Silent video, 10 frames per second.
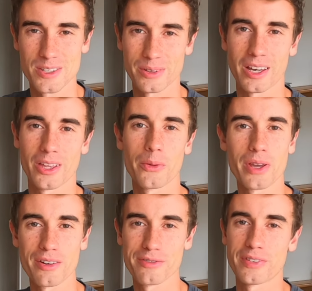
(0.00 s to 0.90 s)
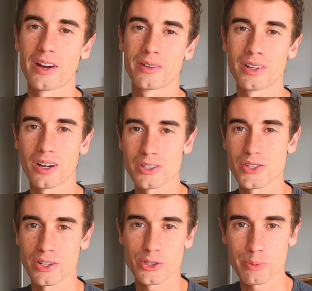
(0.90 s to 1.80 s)
So now that we have found our
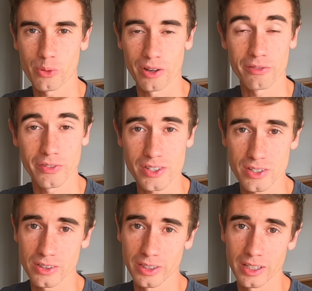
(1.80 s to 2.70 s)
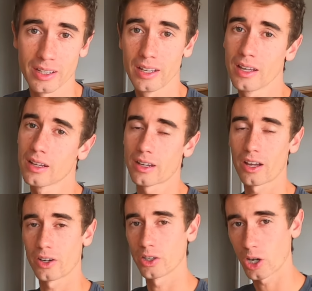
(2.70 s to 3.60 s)
center point physically,
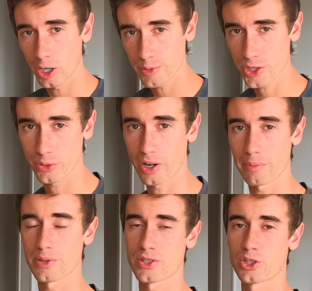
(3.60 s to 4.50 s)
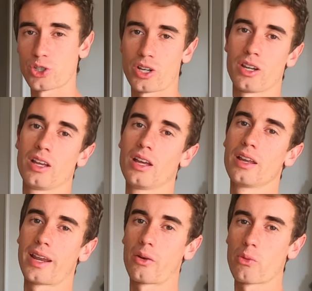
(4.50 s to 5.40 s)
gotten our arms in the right position,
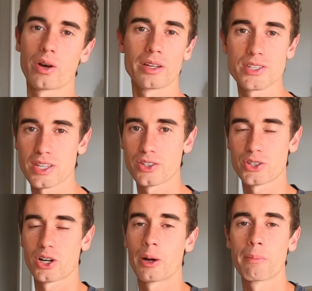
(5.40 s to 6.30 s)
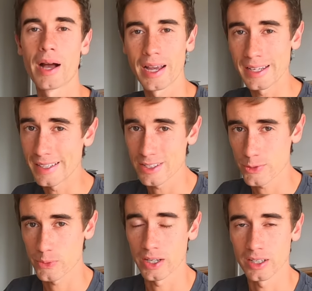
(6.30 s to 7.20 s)
now we want to center our mind
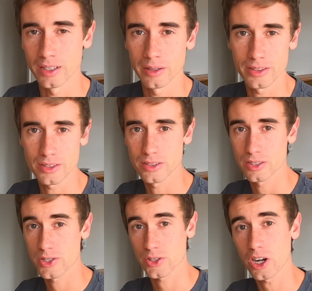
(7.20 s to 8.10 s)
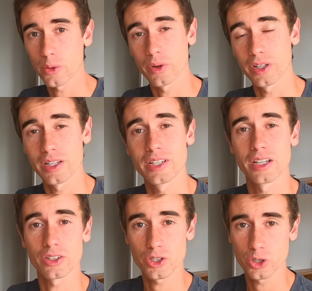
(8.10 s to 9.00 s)
as well. And to start, we're going to
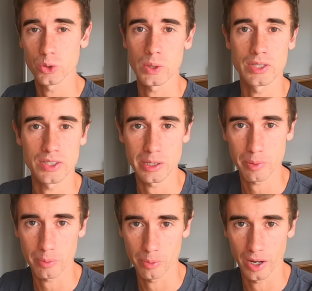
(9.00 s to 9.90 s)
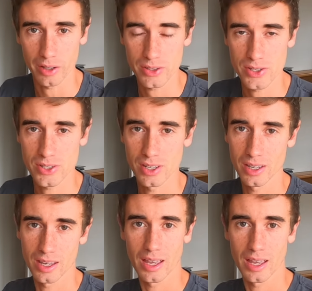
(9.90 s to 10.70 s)
take 2 deep breaths.